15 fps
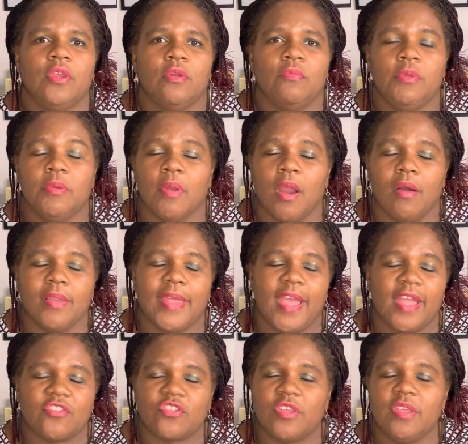We were all
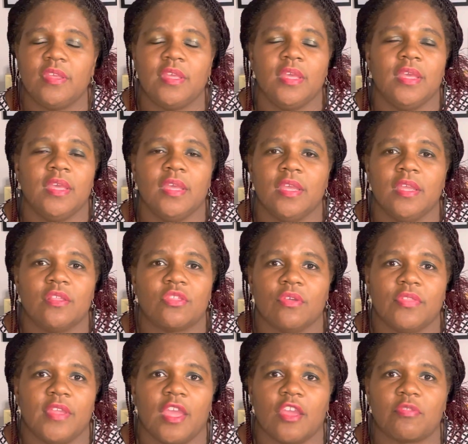latchkey kids, so
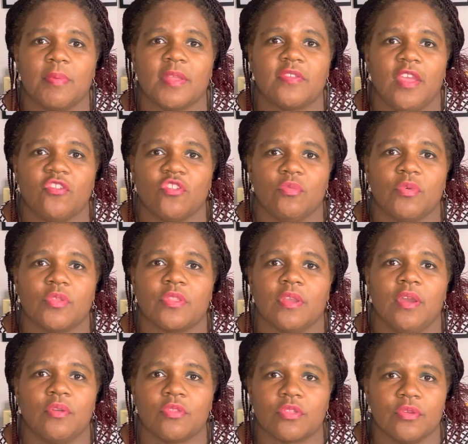the expectation was to
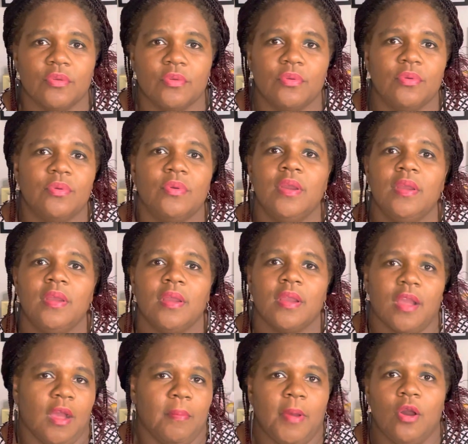go to school,
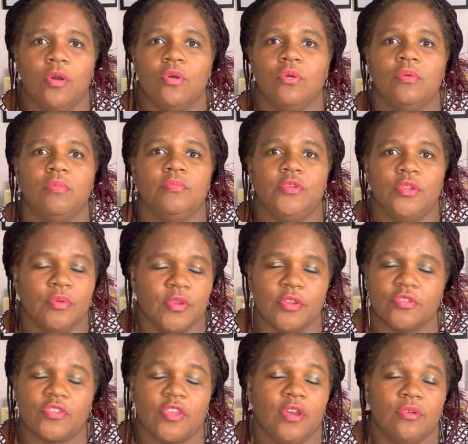come home, do what
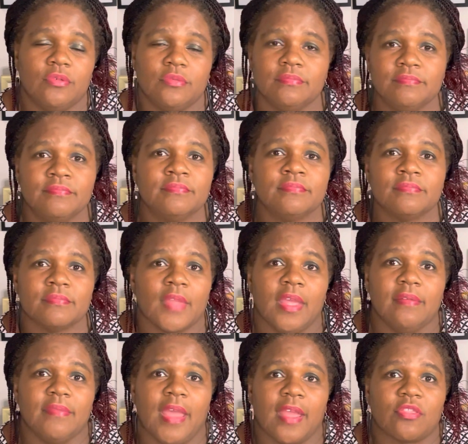you're told.
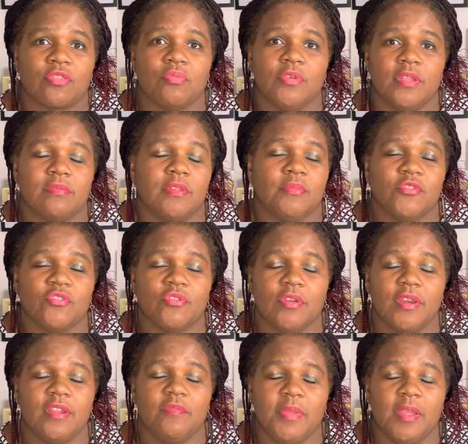And that's what the
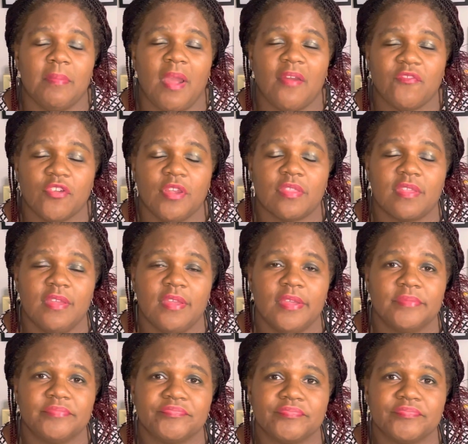majority of me and my friends did.